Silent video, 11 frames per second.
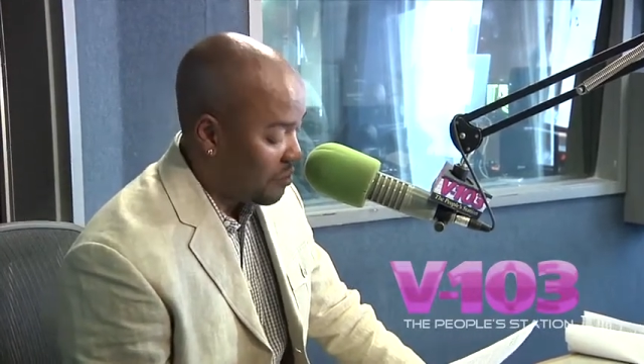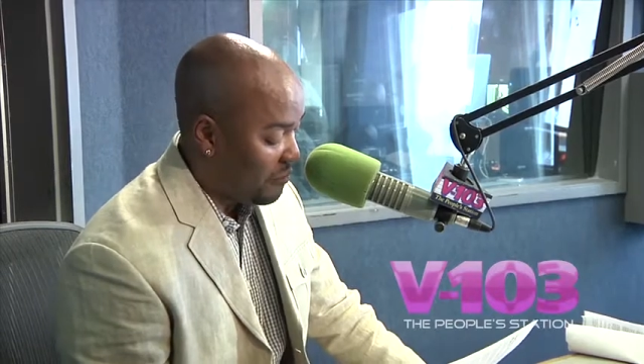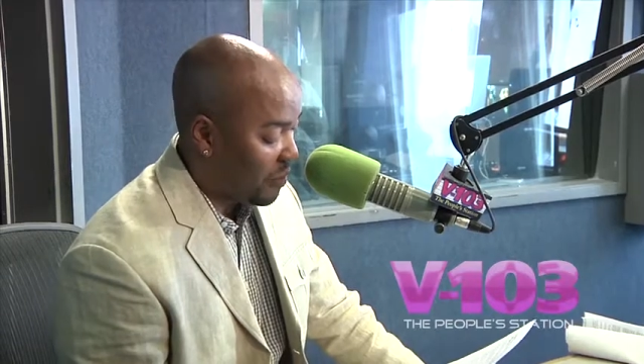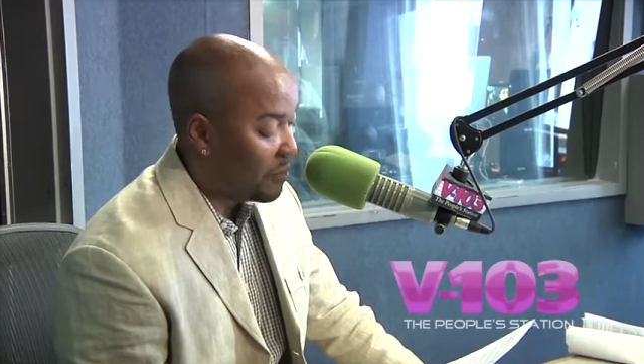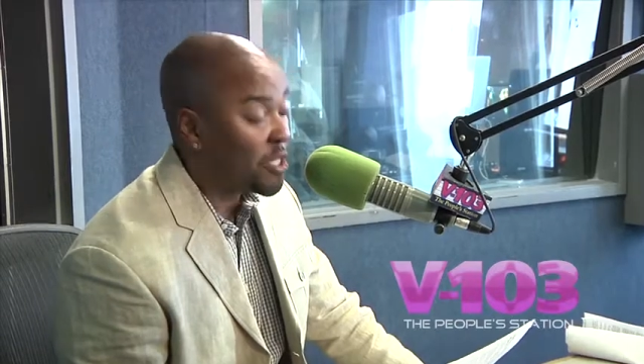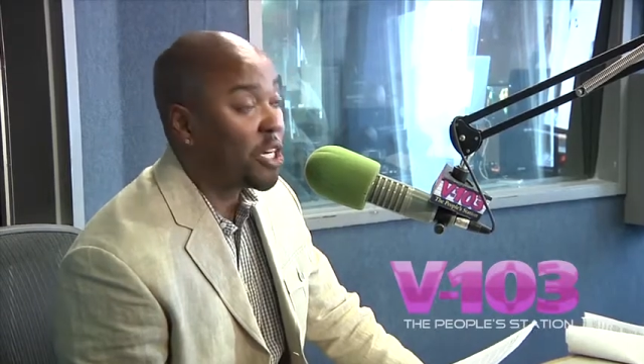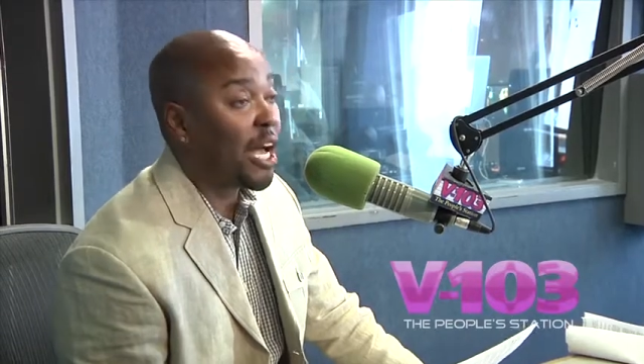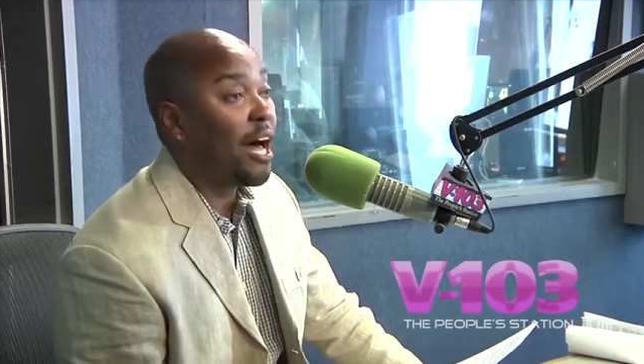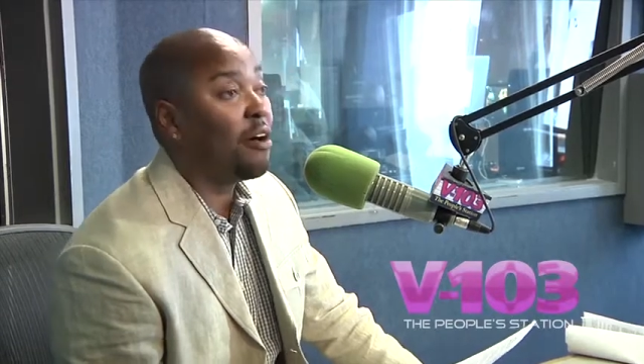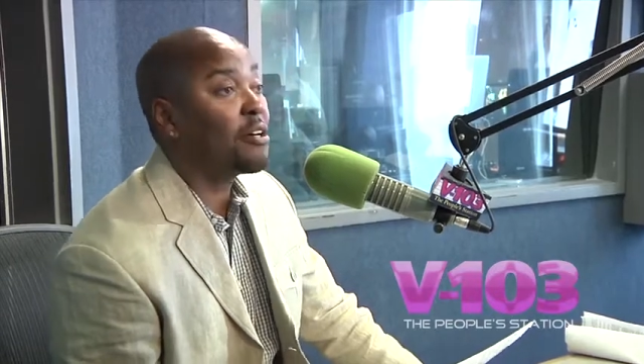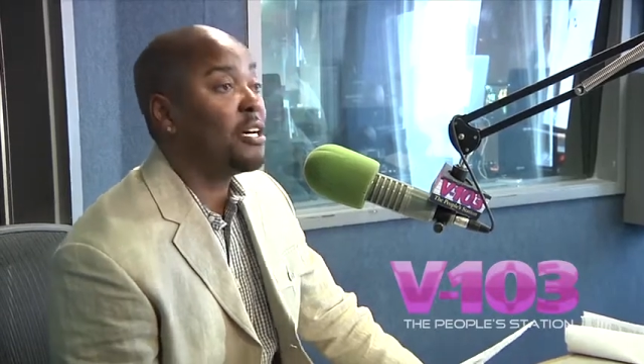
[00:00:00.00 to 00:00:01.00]
from a
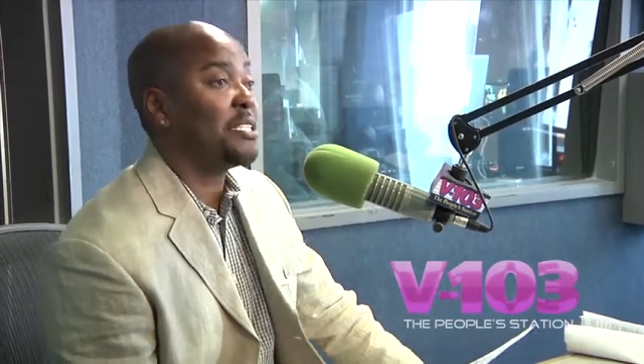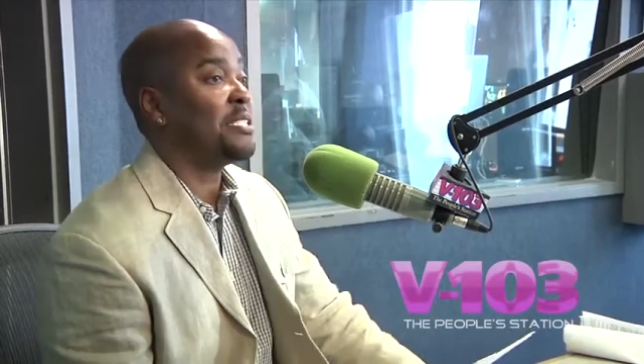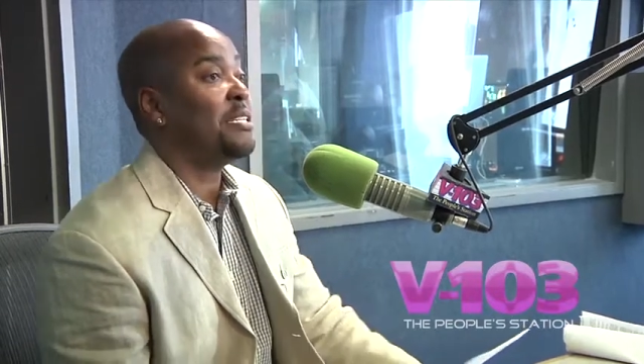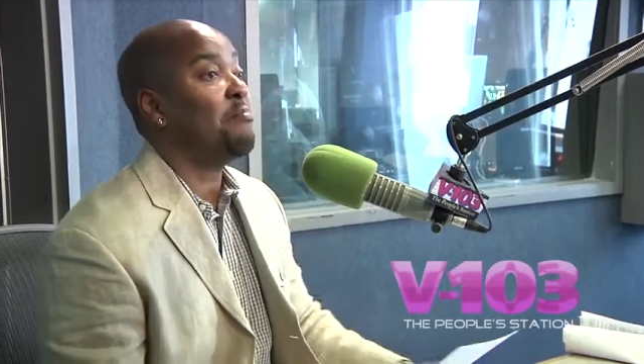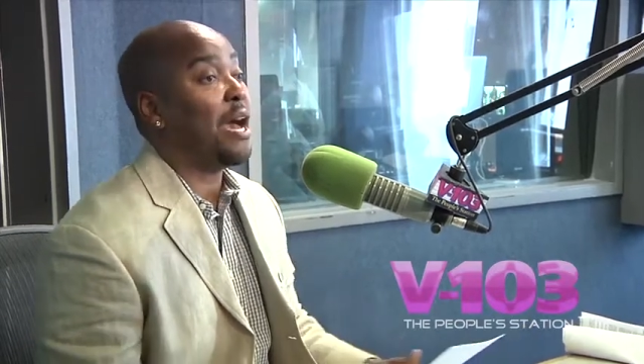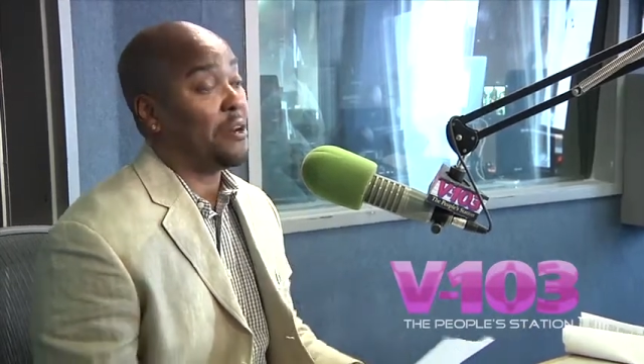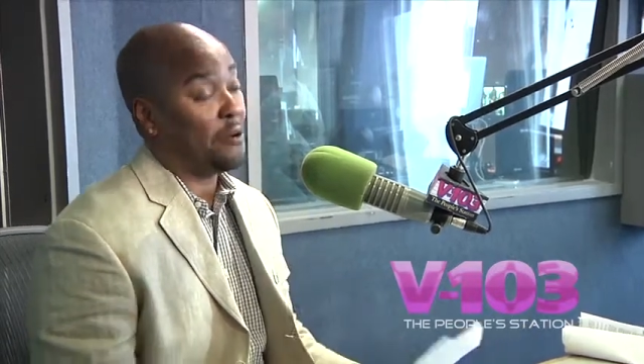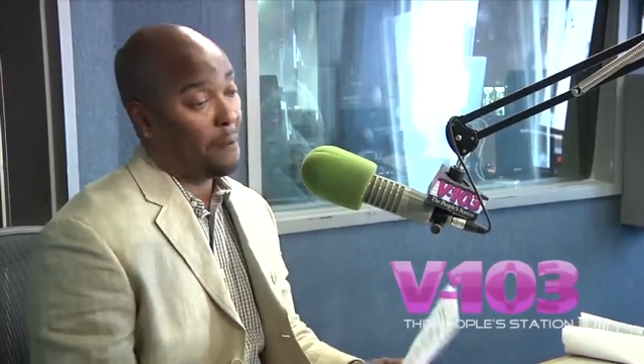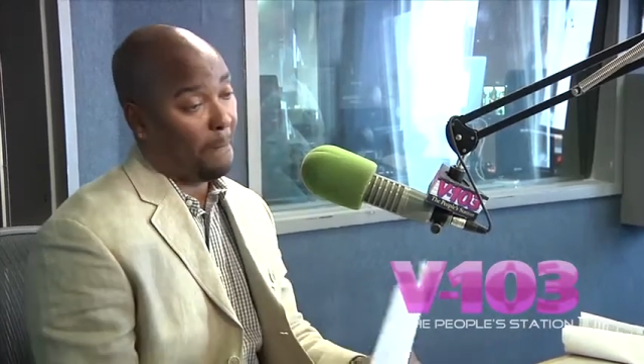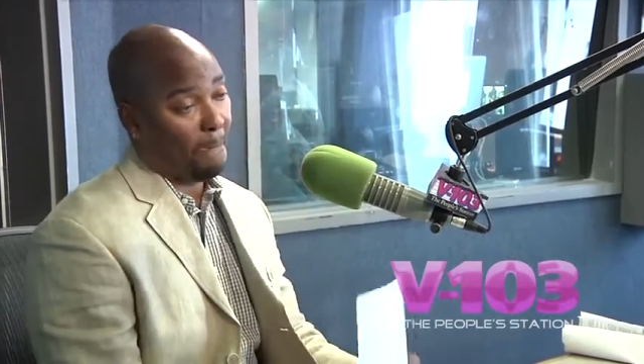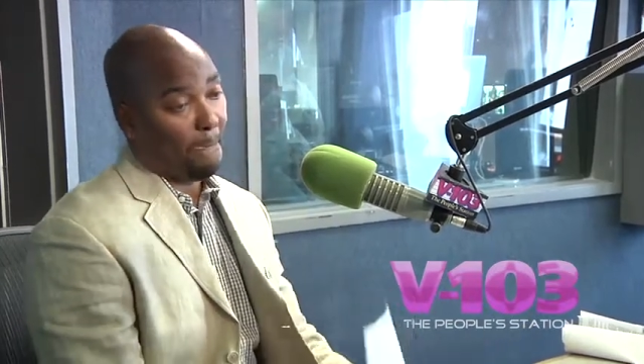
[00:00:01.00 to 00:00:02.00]
child custody
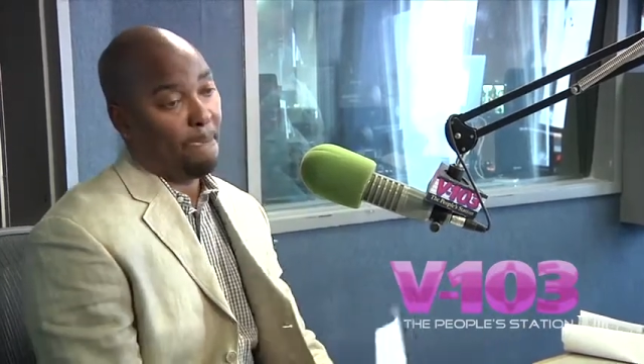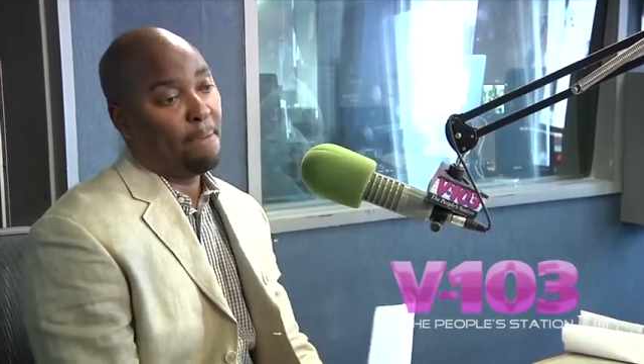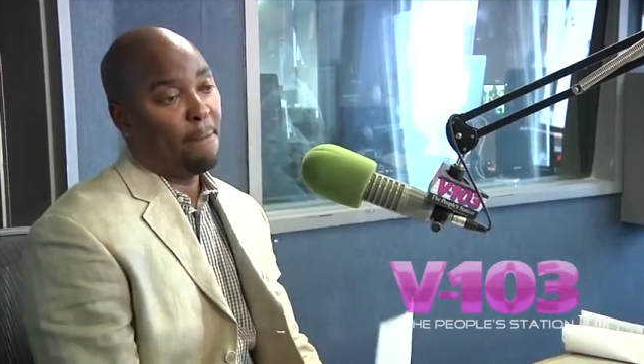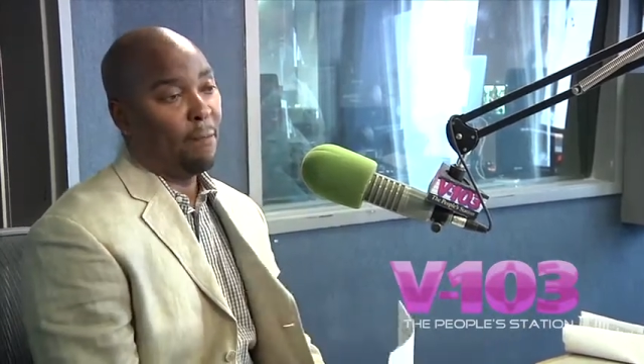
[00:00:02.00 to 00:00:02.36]
matter.